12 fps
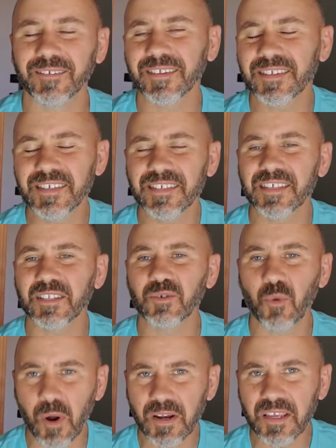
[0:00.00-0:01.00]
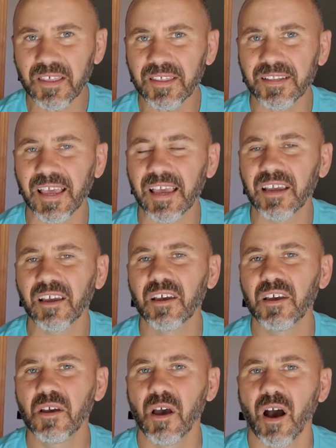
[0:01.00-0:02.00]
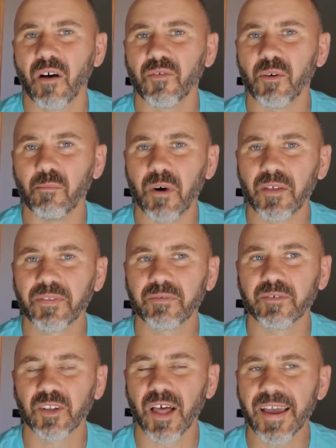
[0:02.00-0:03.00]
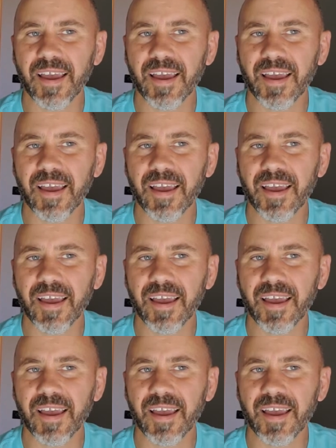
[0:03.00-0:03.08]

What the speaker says: This is the 20th day of the month of July,